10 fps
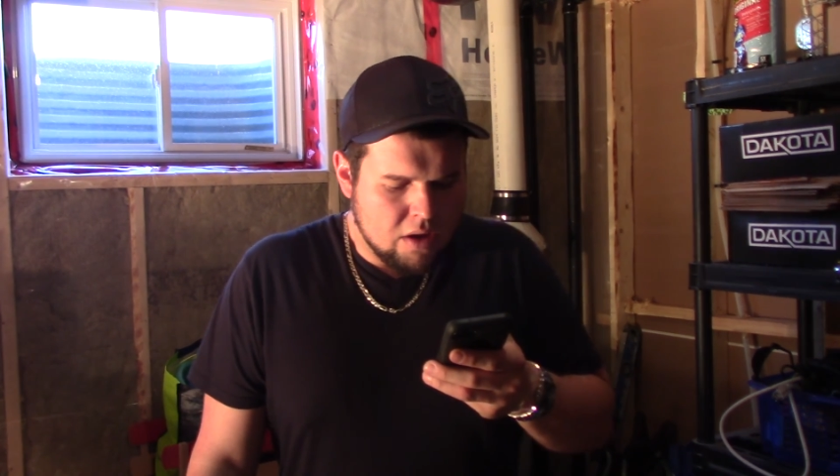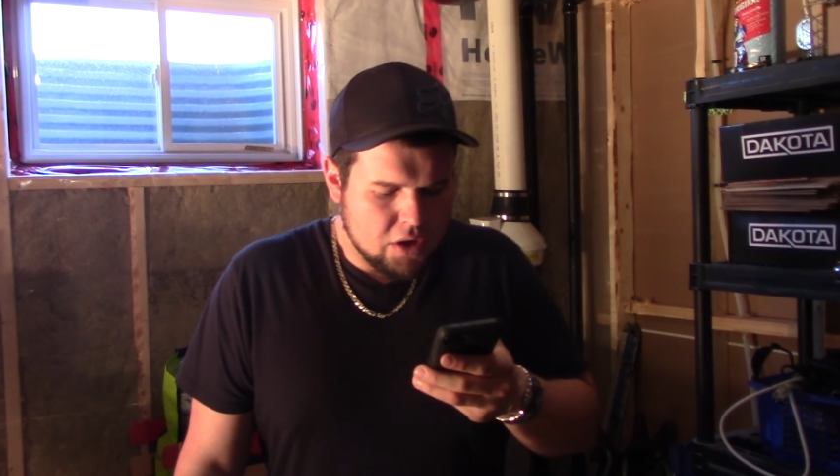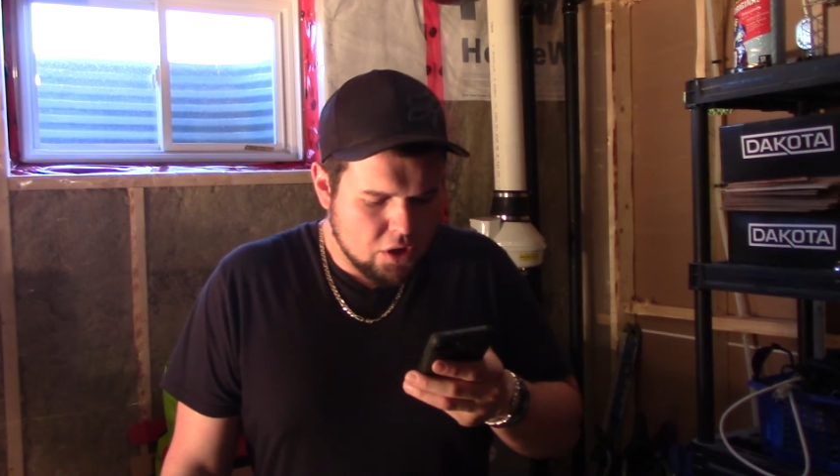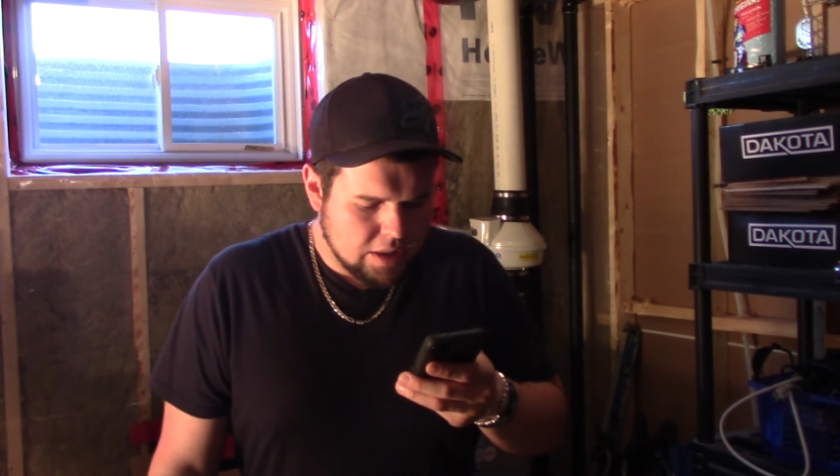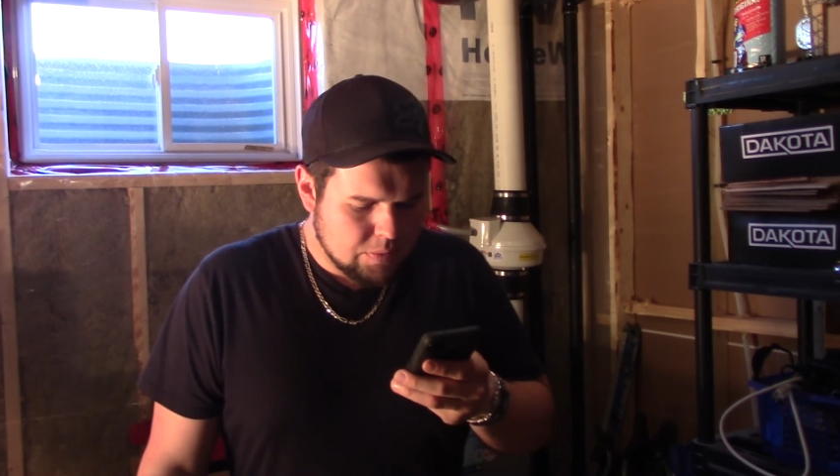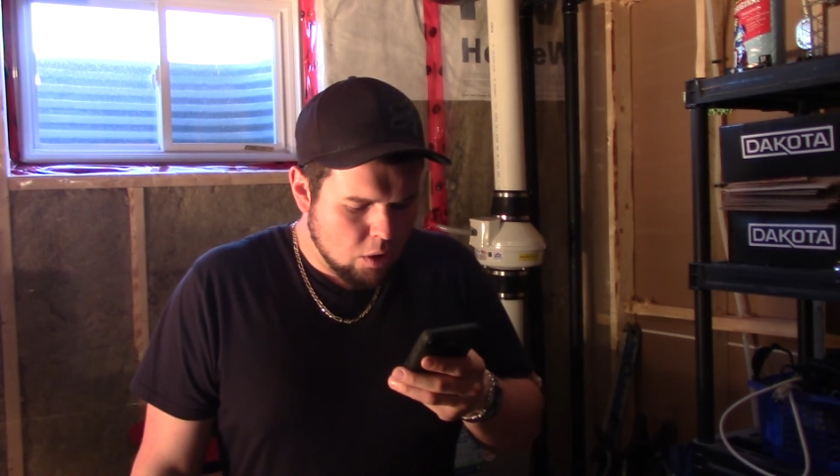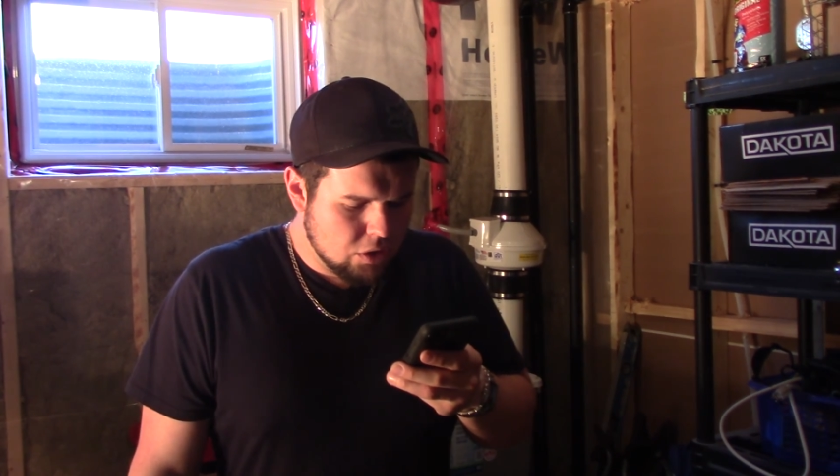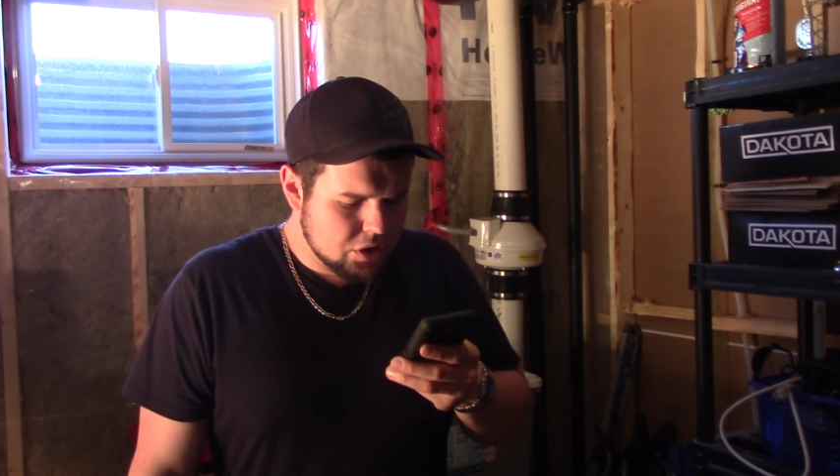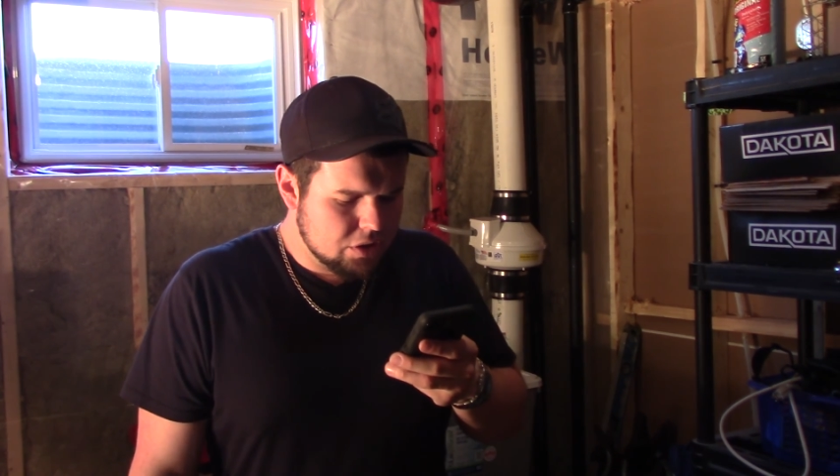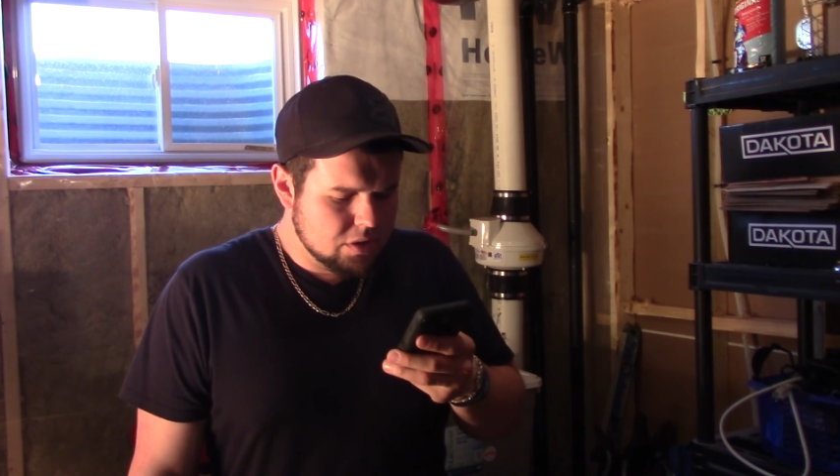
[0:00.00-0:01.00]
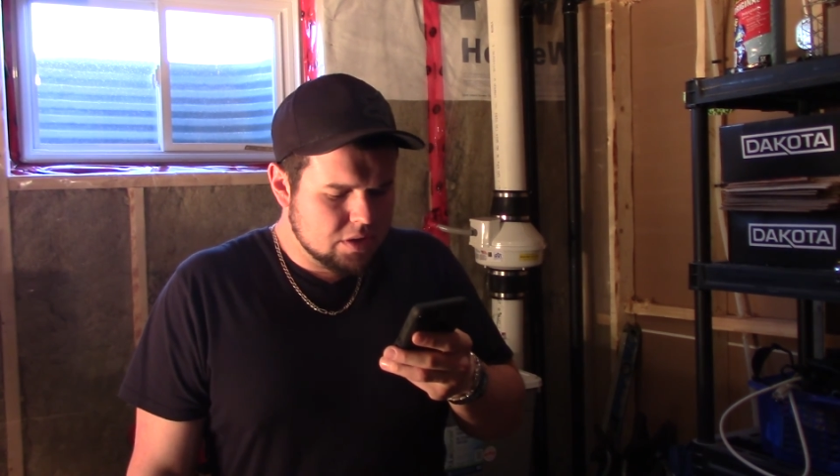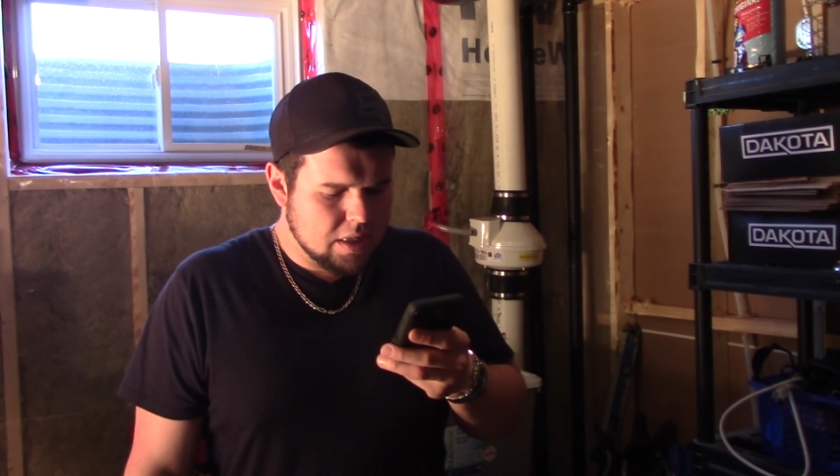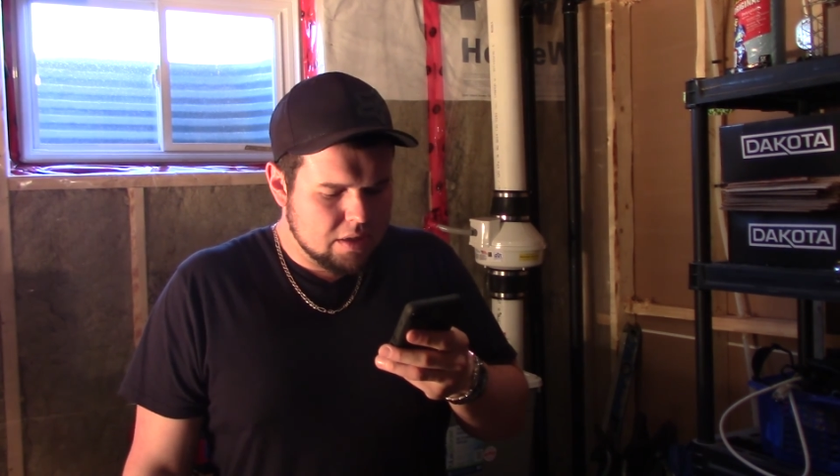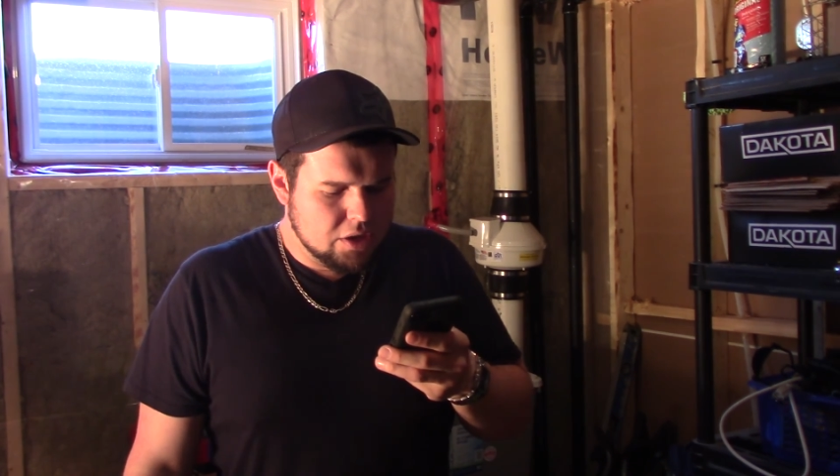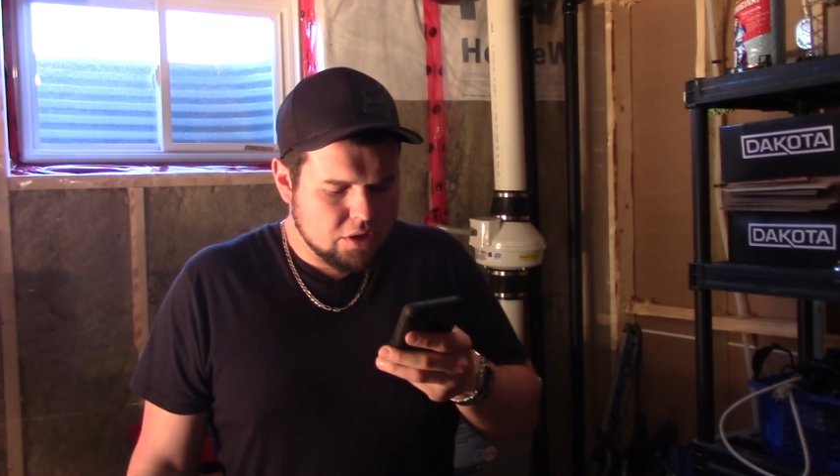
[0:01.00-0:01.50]
Your
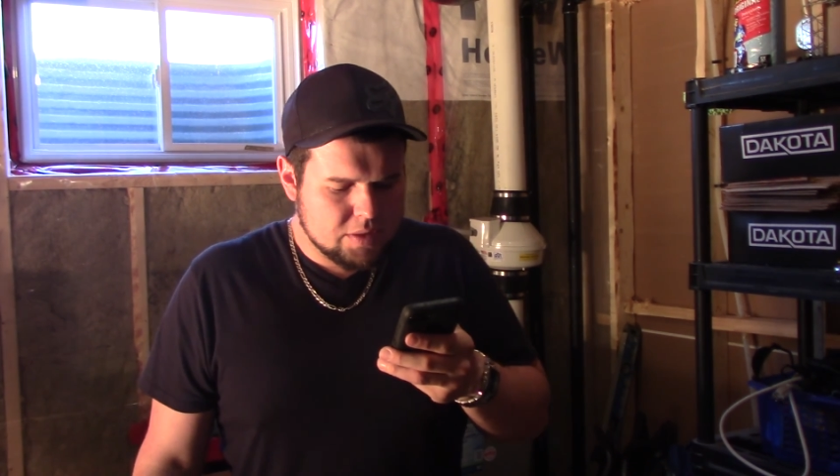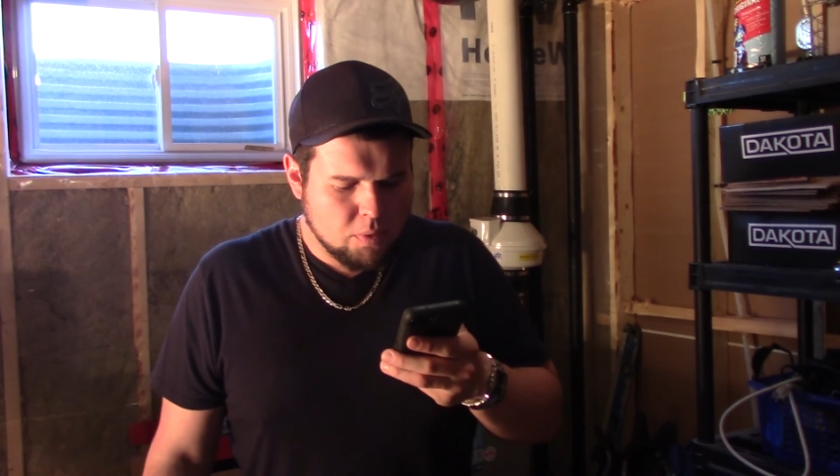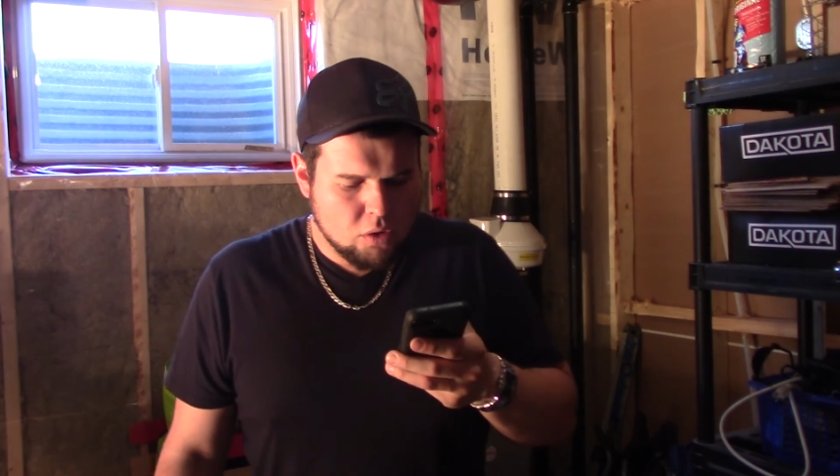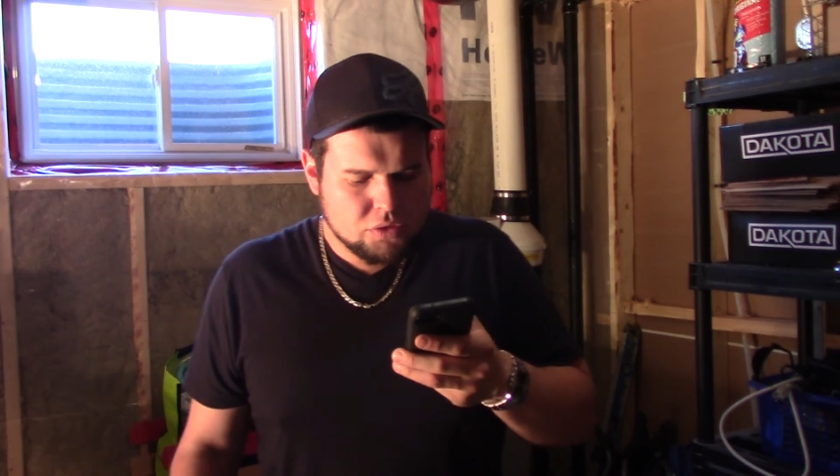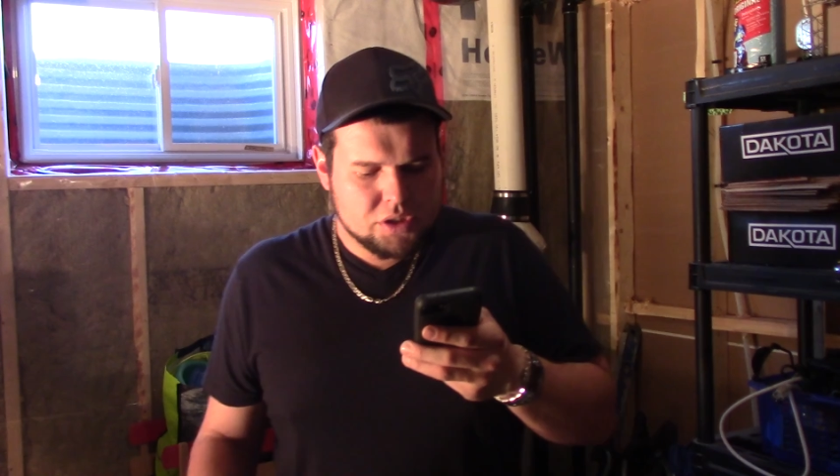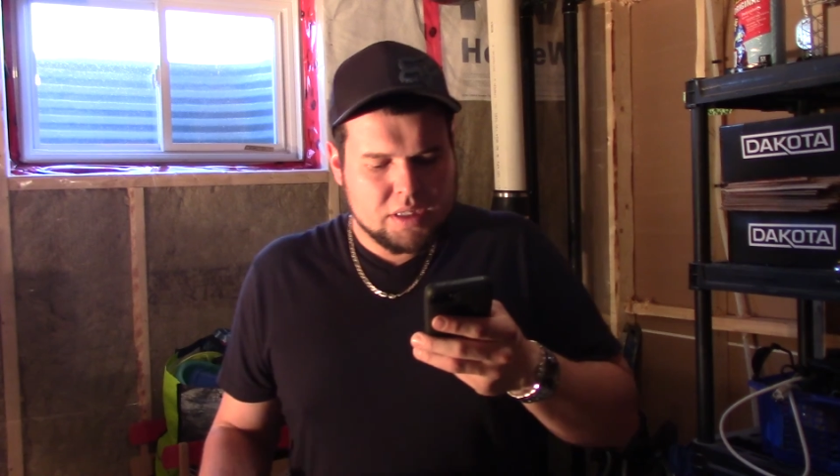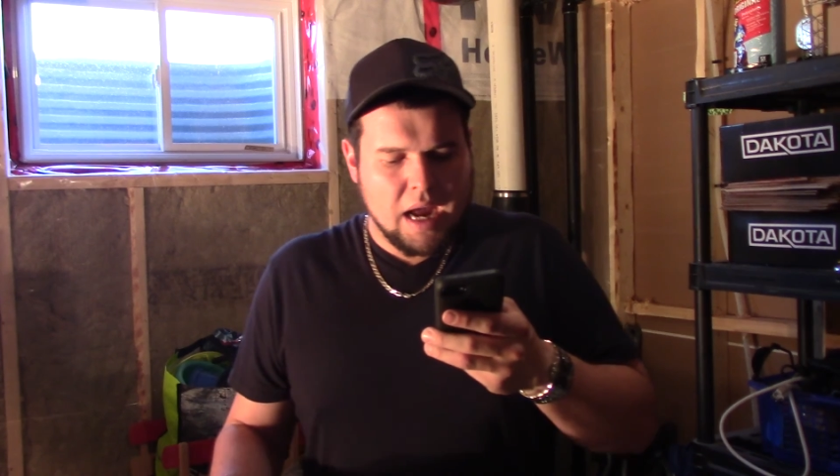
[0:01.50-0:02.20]
exposed